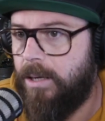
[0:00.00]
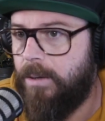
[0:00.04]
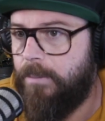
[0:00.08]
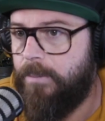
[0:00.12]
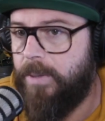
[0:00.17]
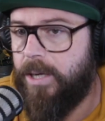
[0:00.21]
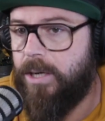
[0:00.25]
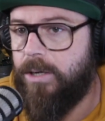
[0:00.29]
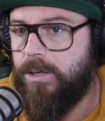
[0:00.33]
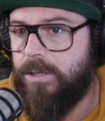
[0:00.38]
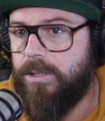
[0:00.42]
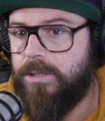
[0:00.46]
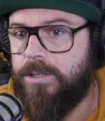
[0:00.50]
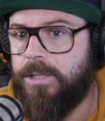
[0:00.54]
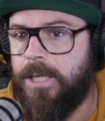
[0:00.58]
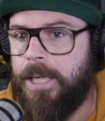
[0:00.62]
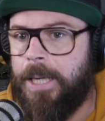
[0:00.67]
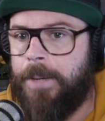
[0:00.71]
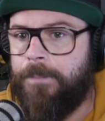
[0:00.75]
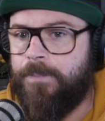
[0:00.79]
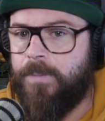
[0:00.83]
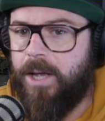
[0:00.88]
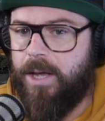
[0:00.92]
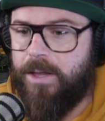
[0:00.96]
Because
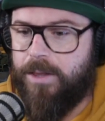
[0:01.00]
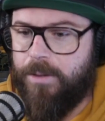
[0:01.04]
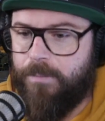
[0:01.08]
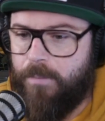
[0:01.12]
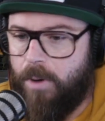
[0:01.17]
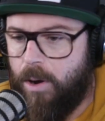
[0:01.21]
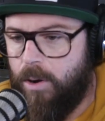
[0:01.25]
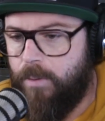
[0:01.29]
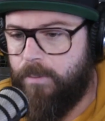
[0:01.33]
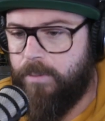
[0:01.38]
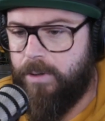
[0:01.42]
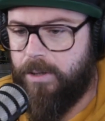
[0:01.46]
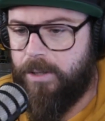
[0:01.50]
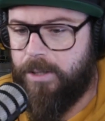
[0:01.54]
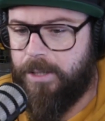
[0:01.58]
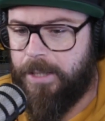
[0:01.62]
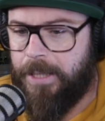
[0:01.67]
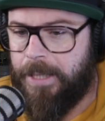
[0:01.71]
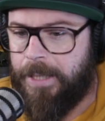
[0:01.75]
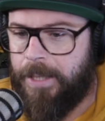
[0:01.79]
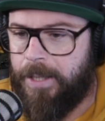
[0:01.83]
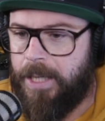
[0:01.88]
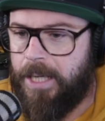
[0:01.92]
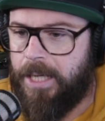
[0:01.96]
at the moment,
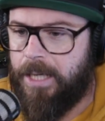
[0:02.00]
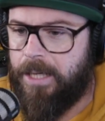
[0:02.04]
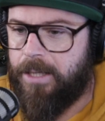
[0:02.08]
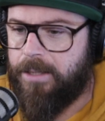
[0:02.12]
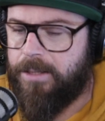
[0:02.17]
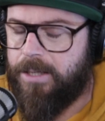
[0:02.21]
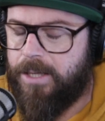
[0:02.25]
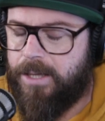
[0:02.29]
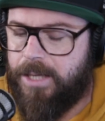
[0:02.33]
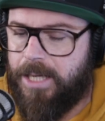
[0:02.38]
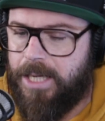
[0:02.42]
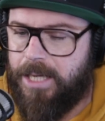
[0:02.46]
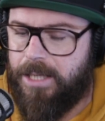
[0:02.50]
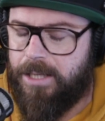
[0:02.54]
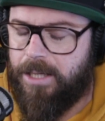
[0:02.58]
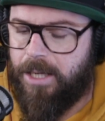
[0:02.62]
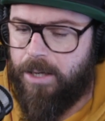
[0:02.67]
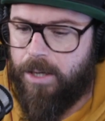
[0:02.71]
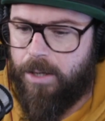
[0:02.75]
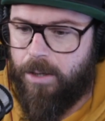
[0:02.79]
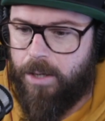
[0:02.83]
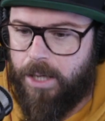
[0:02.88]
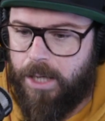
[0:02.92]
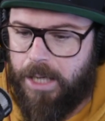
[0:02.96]
the thing
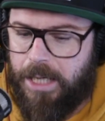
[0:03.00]
that